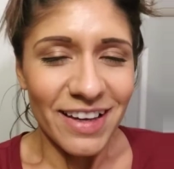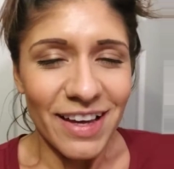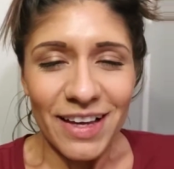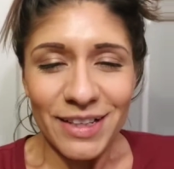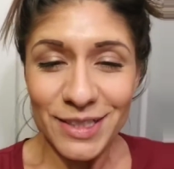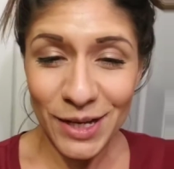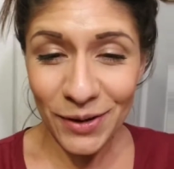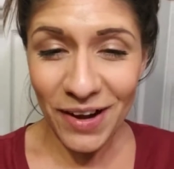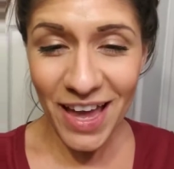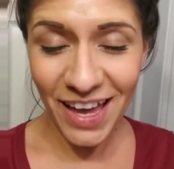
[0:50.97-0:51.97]

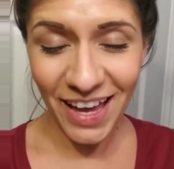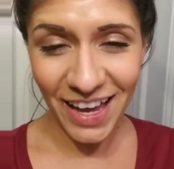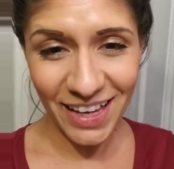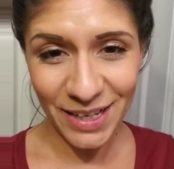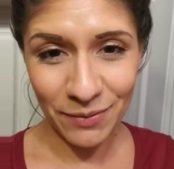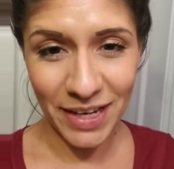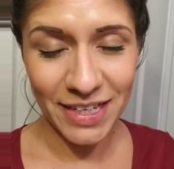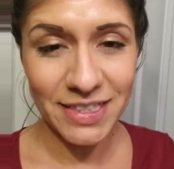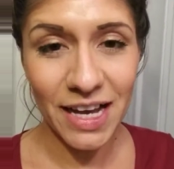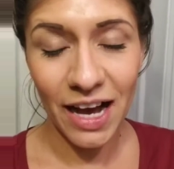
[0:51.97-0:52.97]
So,
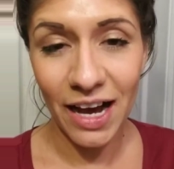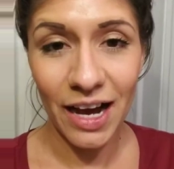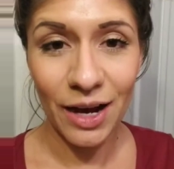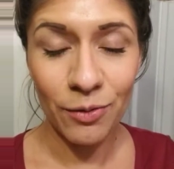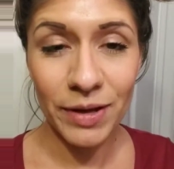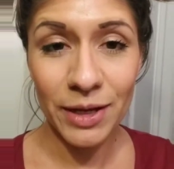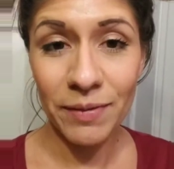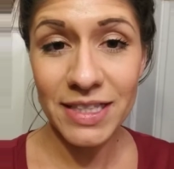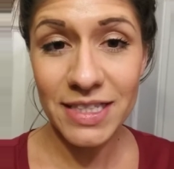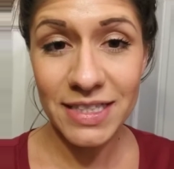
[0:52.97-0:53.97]
anyways, we
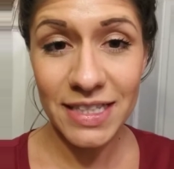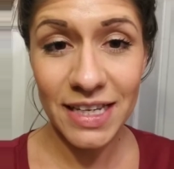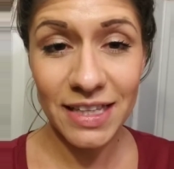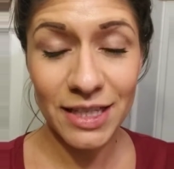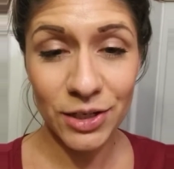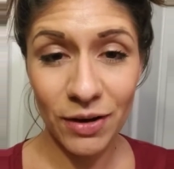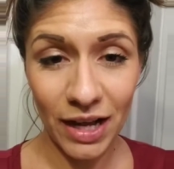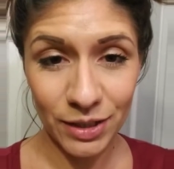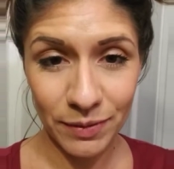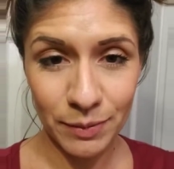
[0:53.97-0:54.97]
went to see the new
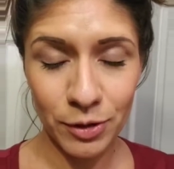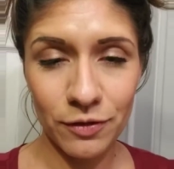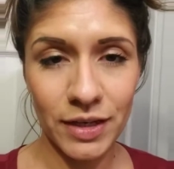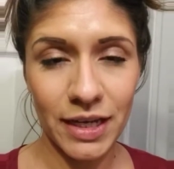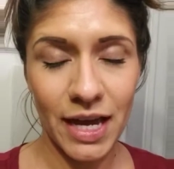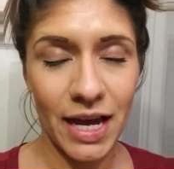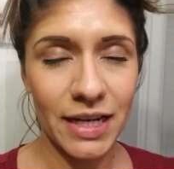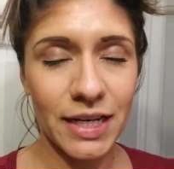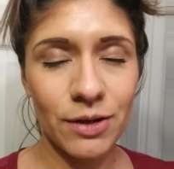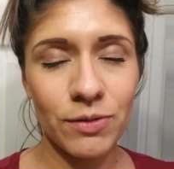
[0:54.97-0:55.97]
Halloween movie
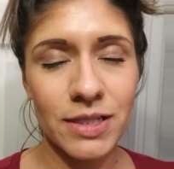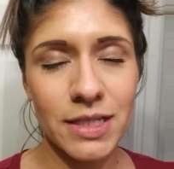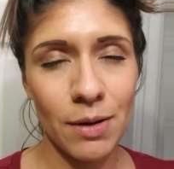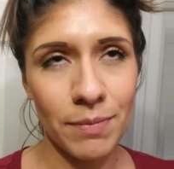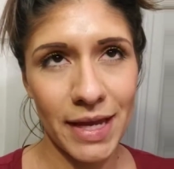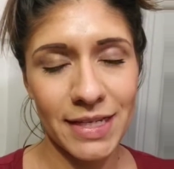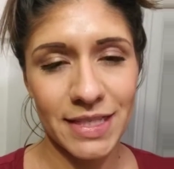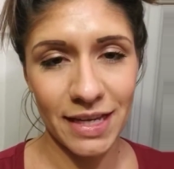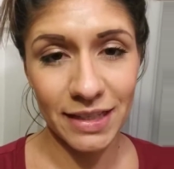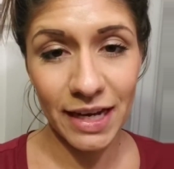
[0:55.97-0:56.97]
and it was
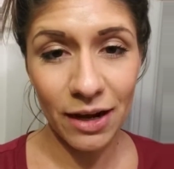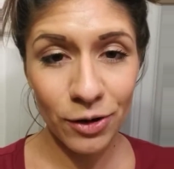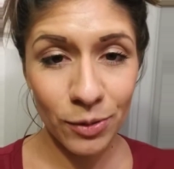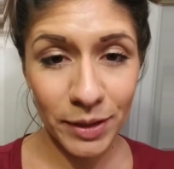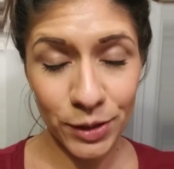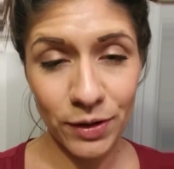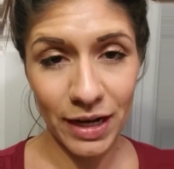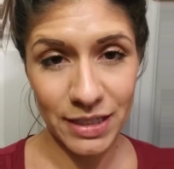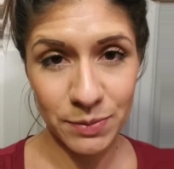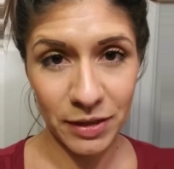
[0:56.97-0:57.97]
amazing. Like, I don't know about you
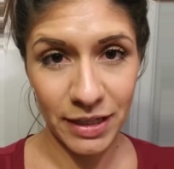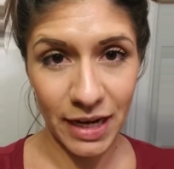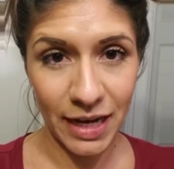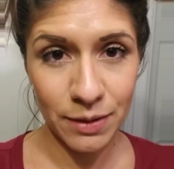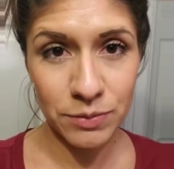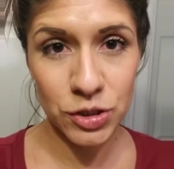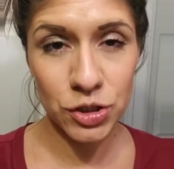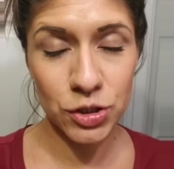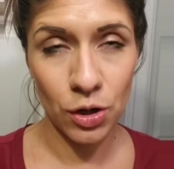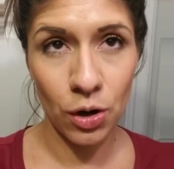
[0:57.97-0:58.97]
guys, but like, I am
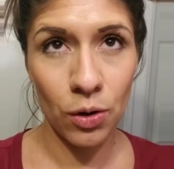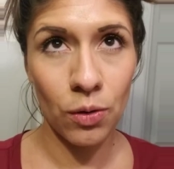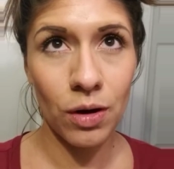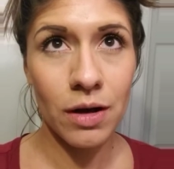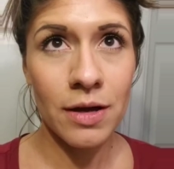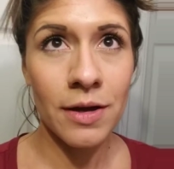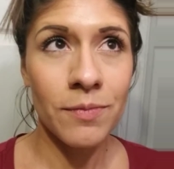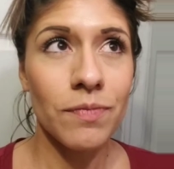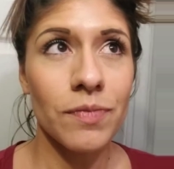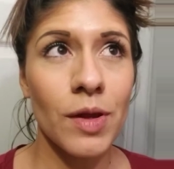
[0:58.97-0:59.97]
so
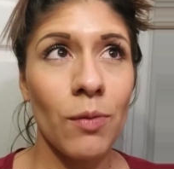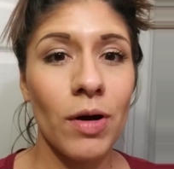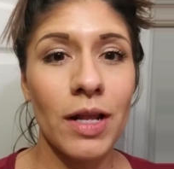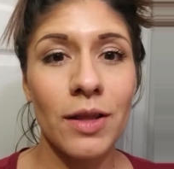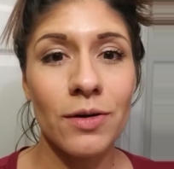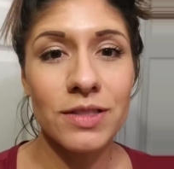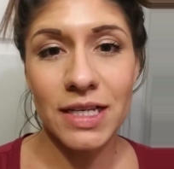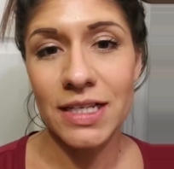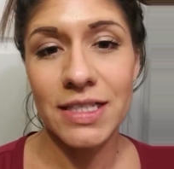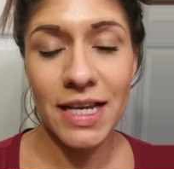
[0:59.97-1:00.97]
one of those
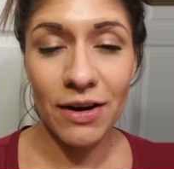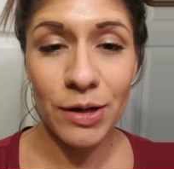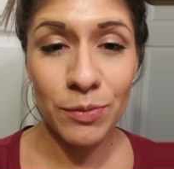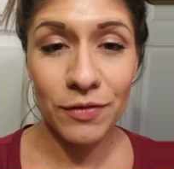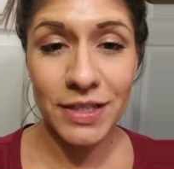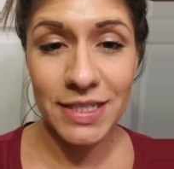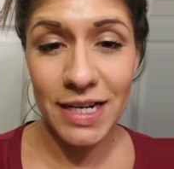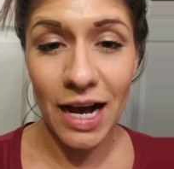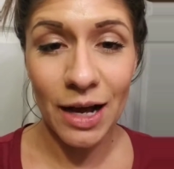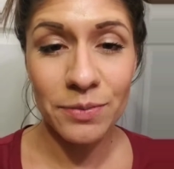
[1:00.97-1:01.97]
like scary movie
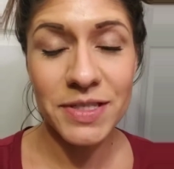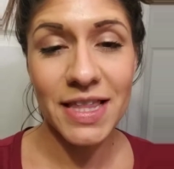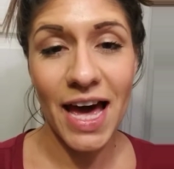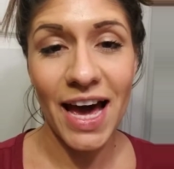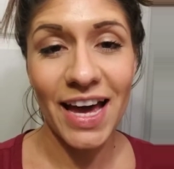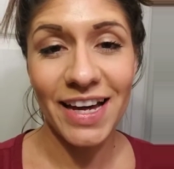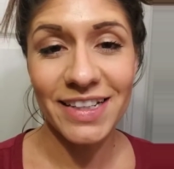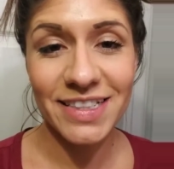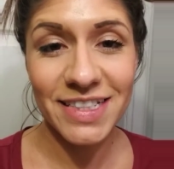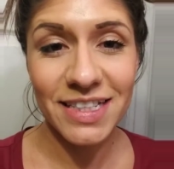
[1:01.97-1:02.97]
snobs
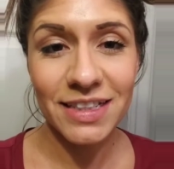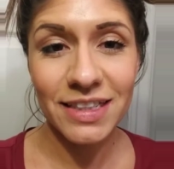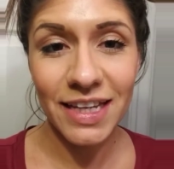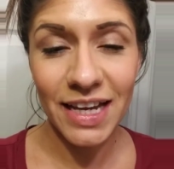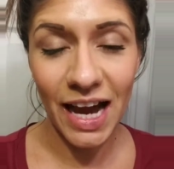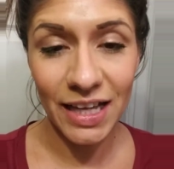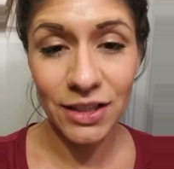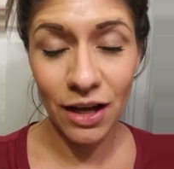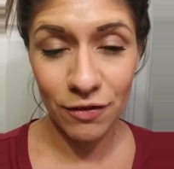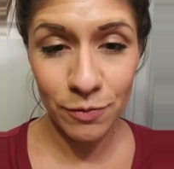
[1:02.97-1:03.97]
that like I
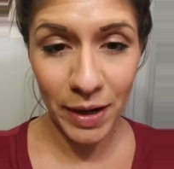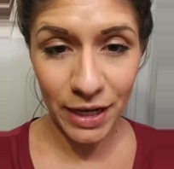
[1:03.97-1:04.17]
love my